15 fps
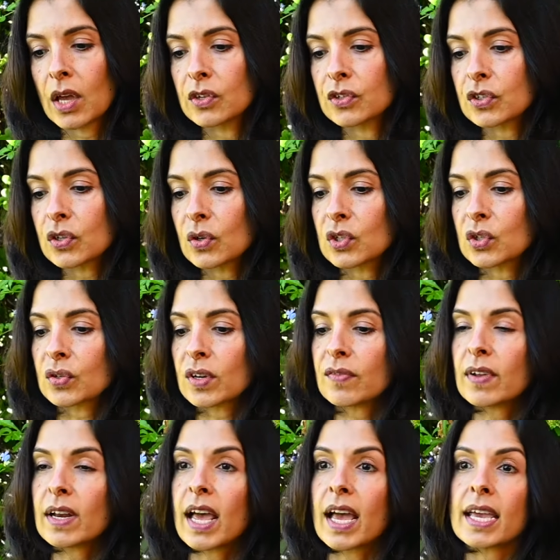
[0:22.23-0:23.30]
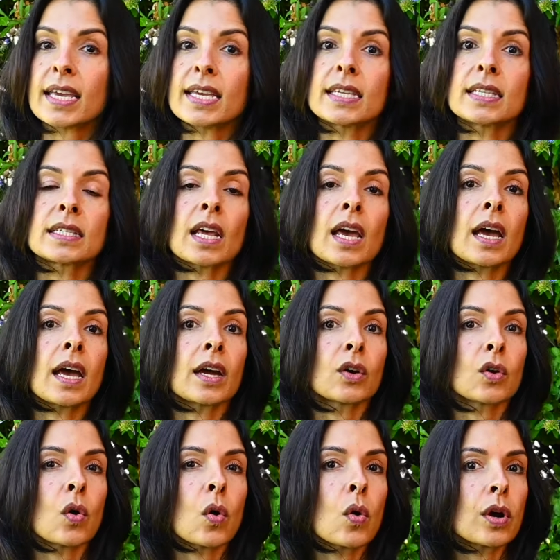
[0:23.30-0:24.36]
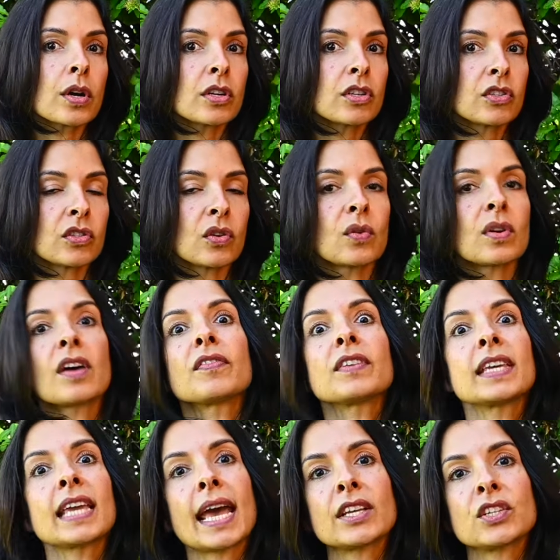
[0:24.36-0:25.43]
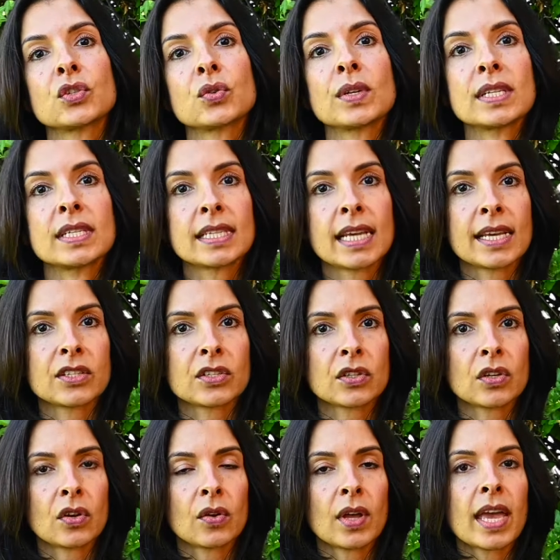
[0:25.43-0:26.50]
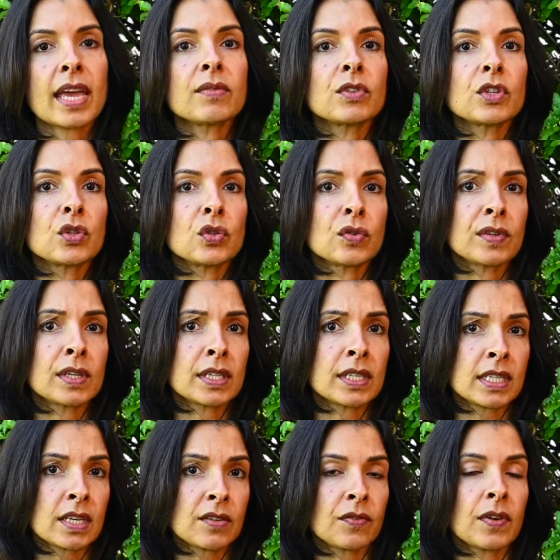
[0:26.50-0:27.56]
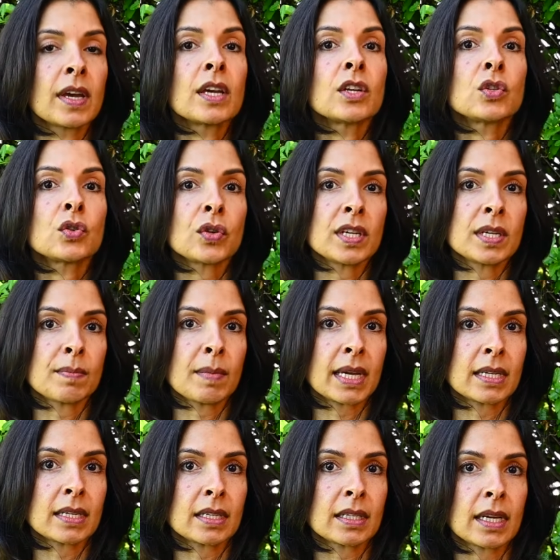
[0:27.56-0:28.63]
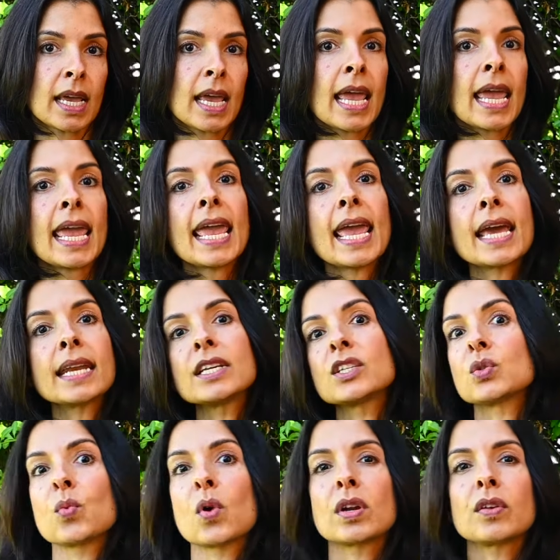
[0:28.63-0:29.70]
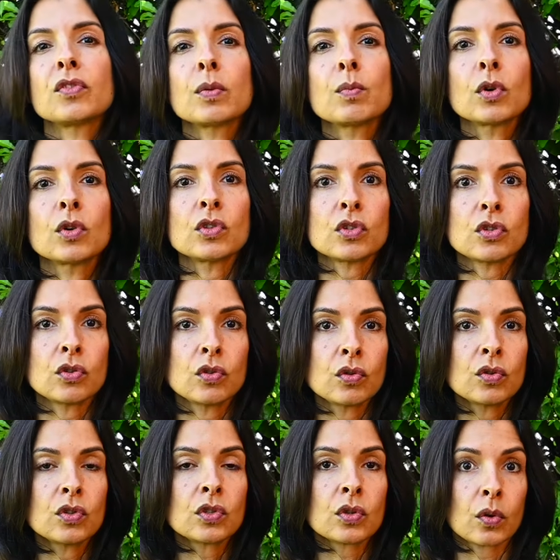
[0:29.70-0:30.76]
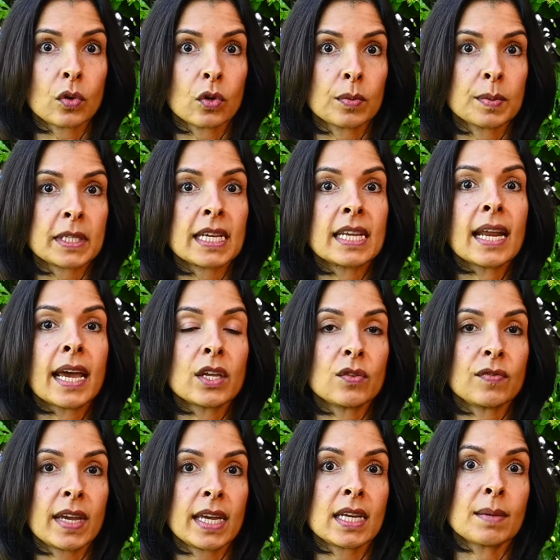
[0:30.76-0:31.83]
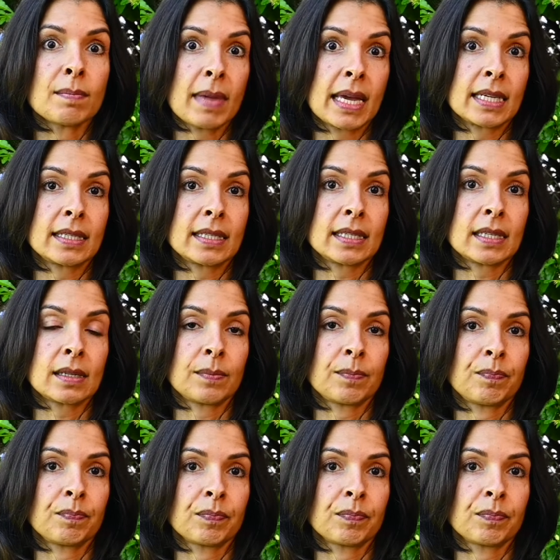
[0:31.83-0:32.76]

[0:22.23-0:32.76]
So Triphala is a cornerstone of gastrointestinal and rejuvenative treatment, and it's one of the most used herbs in Ayurvedic medicine.